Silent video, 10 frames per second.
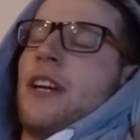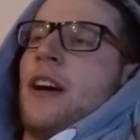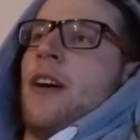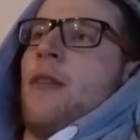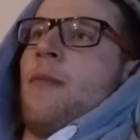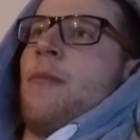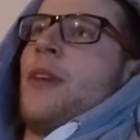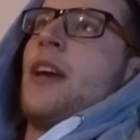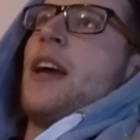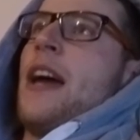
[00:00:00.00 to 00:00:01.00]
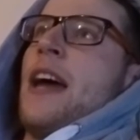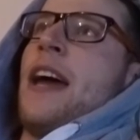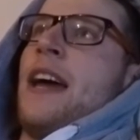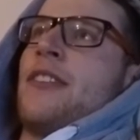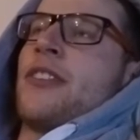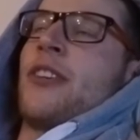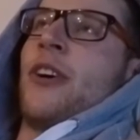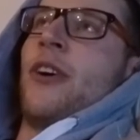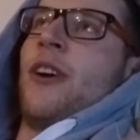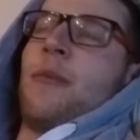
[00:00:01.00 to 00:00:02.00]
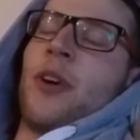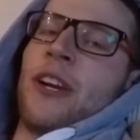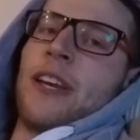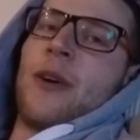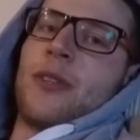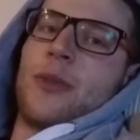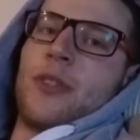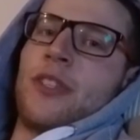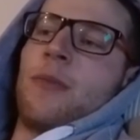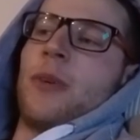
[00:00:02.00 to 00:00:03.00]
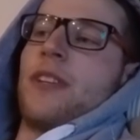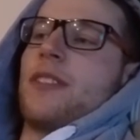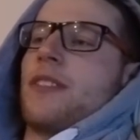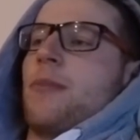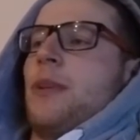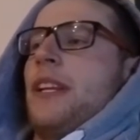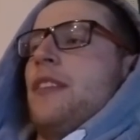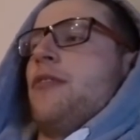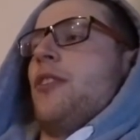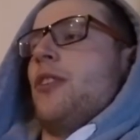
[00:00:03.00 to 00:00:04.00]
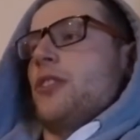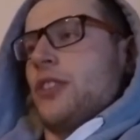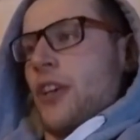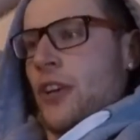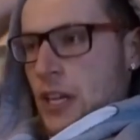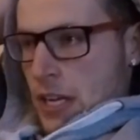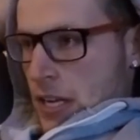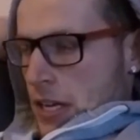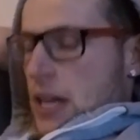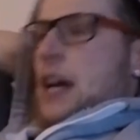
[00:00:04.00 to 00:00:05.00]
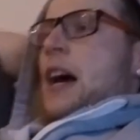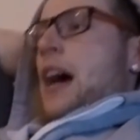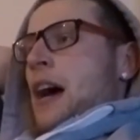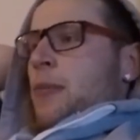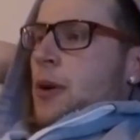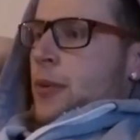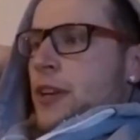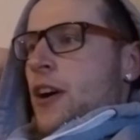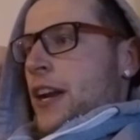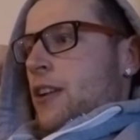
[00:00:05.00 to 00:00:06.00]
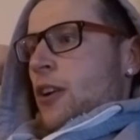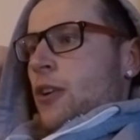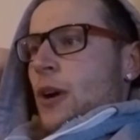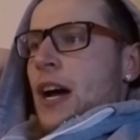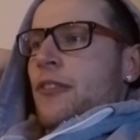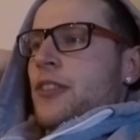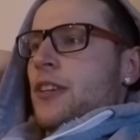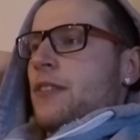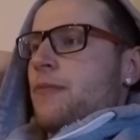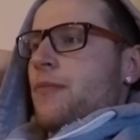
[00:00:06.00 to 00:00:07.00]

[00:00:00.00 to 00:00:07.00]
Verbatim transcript: Um, and so I'm not going to go into a gym when it's completely full. So, uh, probably nine o'clock or after.